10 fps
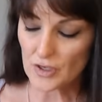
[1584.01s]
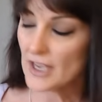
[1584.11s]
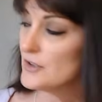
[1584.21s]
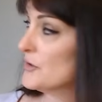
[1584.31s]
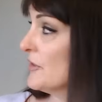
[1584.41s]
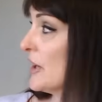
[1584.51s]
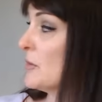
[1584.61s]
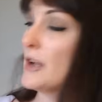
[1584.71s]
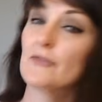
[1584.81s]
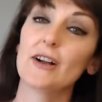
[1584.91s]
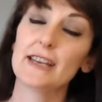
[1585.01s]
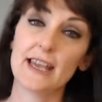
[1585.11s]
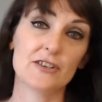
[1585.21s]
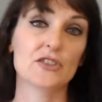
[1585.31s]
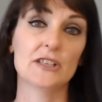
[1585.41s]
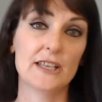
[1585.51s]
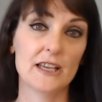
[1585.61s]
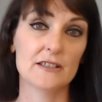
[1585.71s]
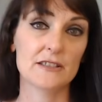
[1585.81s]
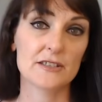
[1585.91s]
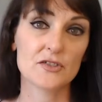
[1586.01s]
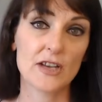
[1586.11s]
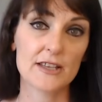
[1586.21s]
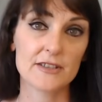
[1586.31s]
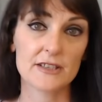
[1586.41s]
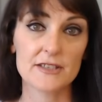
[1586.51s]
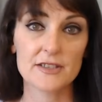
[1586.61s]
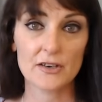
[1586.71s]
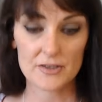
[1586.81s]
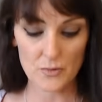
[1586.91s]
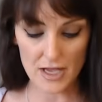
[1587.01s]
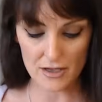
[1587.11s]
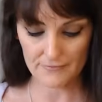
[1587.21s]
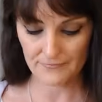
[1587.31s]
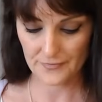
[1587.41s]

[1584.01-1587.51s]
can do very well financially under this transit this year as well.